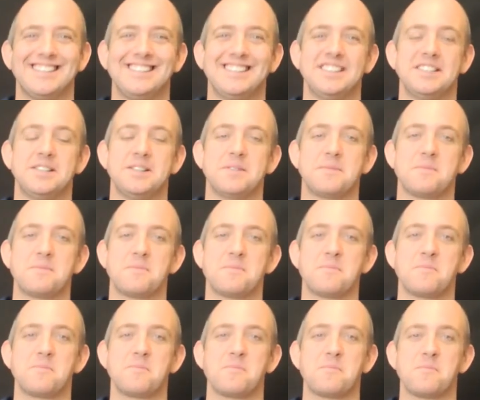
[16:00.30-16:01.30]

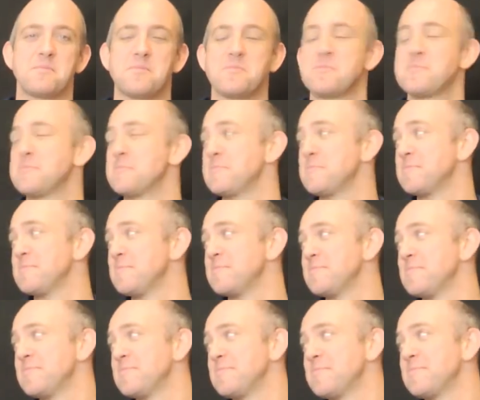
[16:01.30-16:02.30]

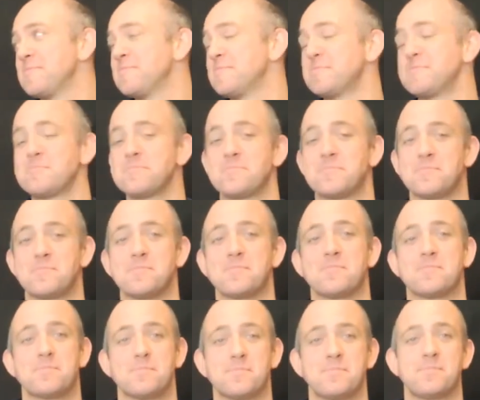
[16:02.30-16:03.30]

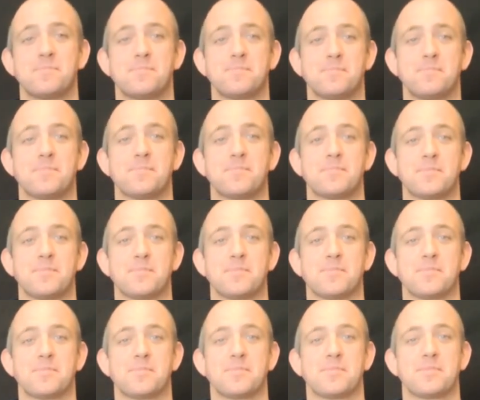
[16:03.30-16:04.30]

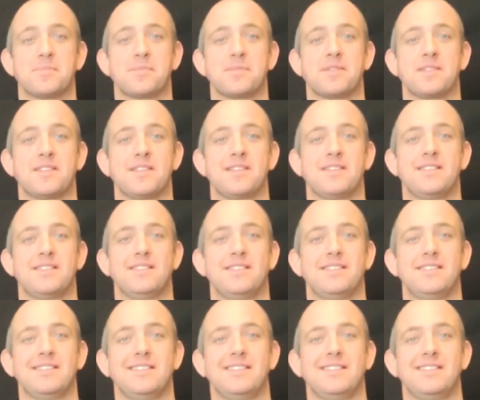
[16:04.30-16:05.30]

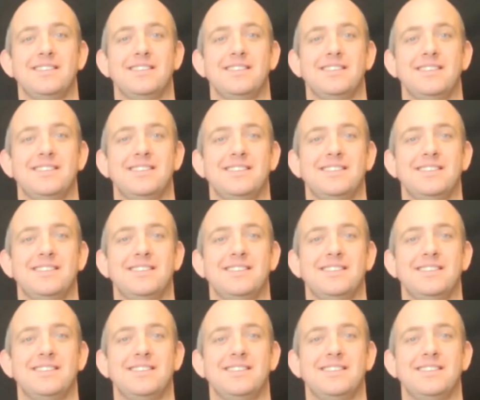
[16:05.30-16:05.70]
No words are spoken by the person on screen.